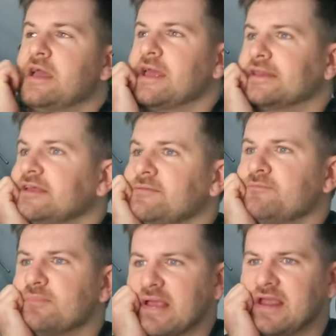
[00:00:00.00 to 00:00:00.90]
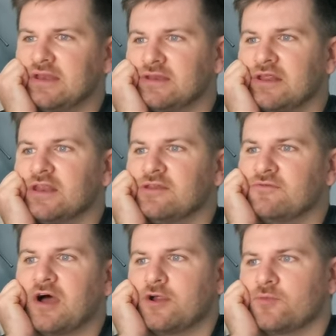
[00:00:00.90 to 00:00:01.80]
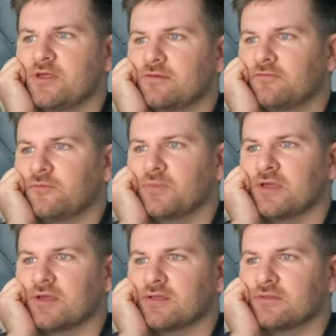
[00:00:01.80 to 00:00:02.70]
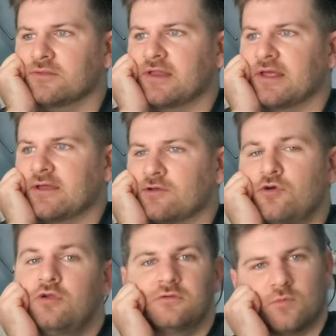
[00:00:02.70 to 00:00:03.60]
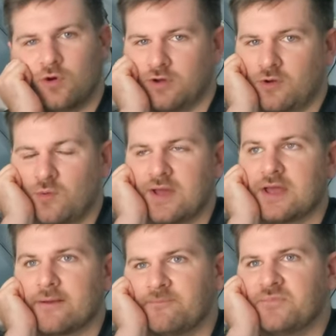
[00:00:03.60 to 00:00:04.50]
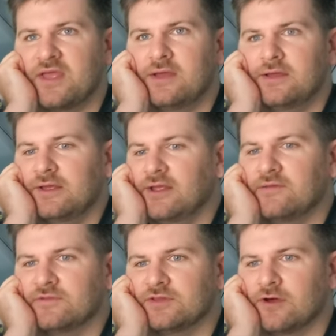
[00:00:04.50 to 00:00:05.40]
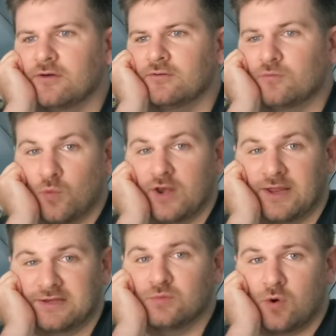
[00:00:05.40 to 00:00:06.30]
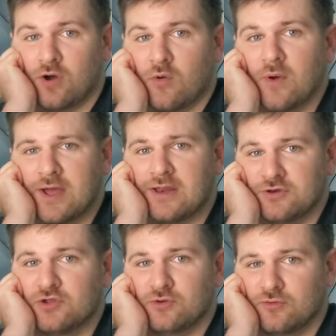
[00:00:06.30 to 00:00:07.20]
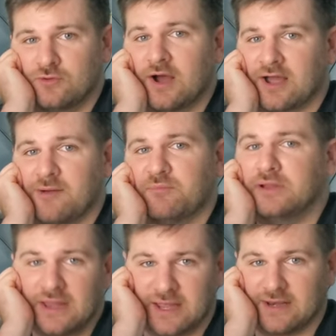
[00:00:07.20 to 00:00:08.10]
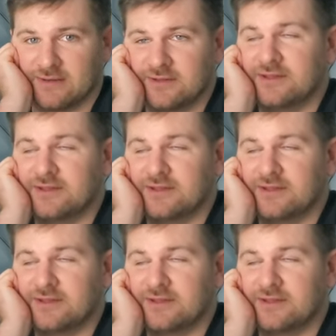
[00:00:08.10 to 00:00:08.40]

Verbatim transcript: And he made it an environment for me that I couldn't walk away even though when I did walk away, I knew I got played.